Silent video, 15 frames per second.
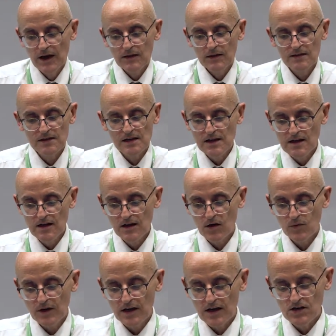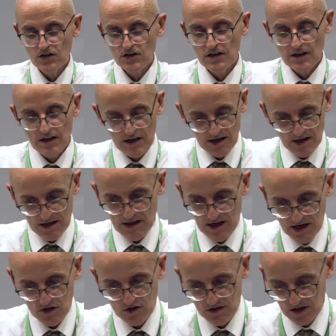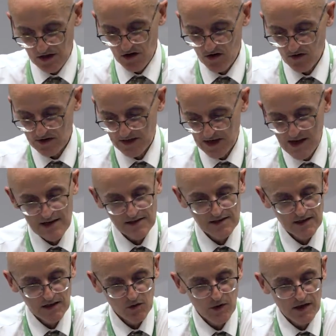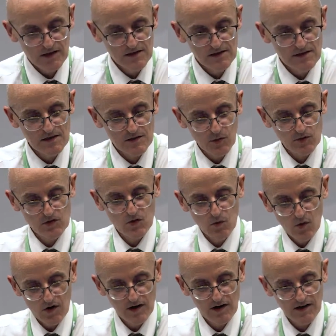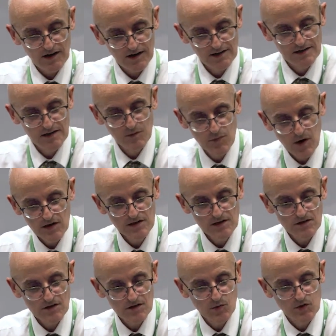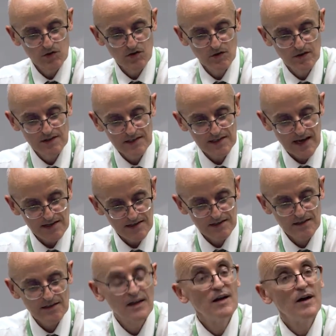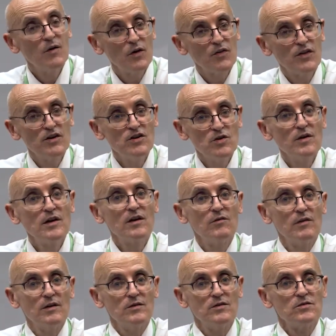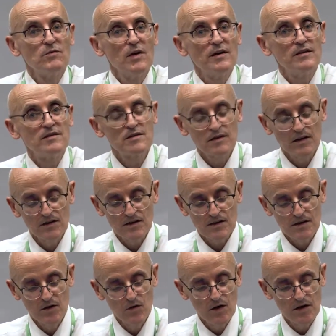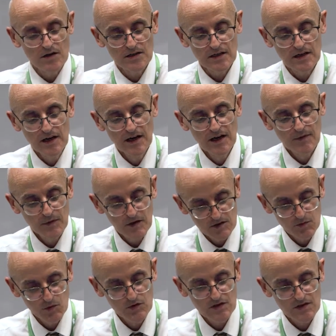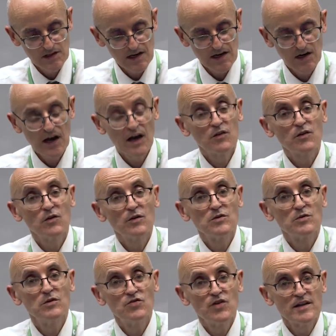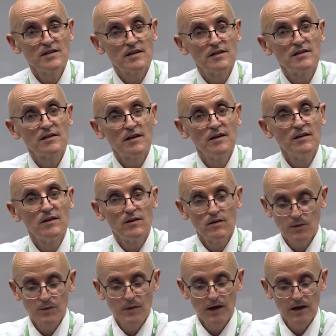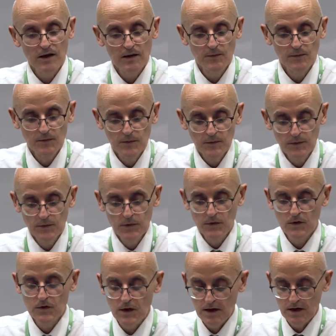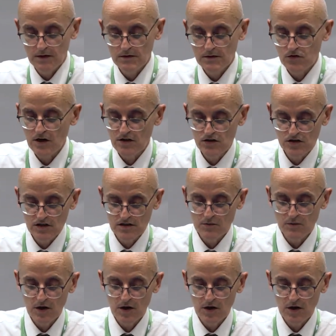There's a legal obligation. The law says that the way this is supposed to work is that bodies are supposed to assess what they're doing around rights and equality. They're supposed to set out how they're going to address it in their strategies and